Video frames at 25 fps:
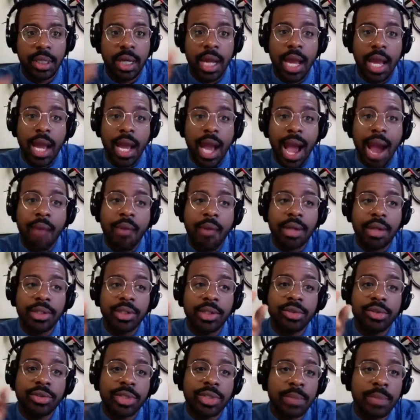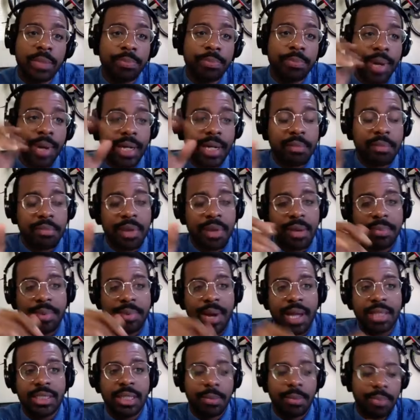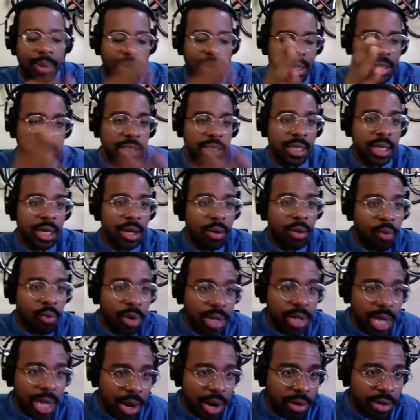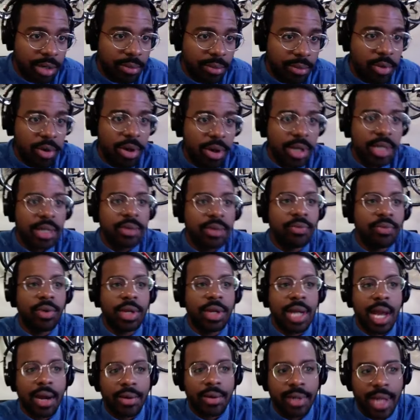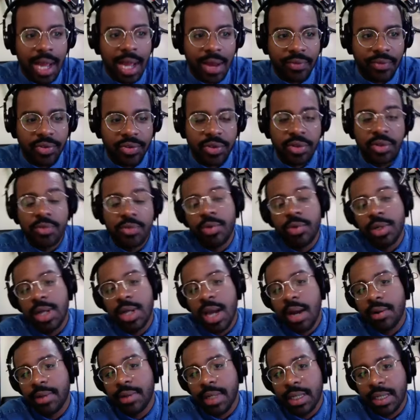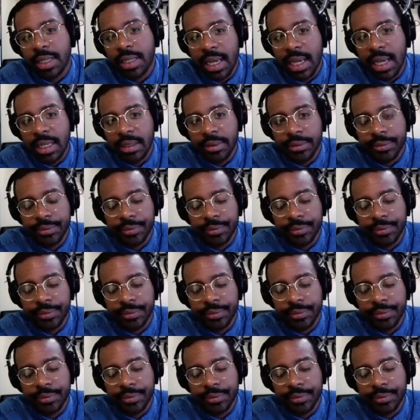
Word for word: And how I usually break up my practice, I practice one hour in the morning, one hour in the afternoon, one hour at night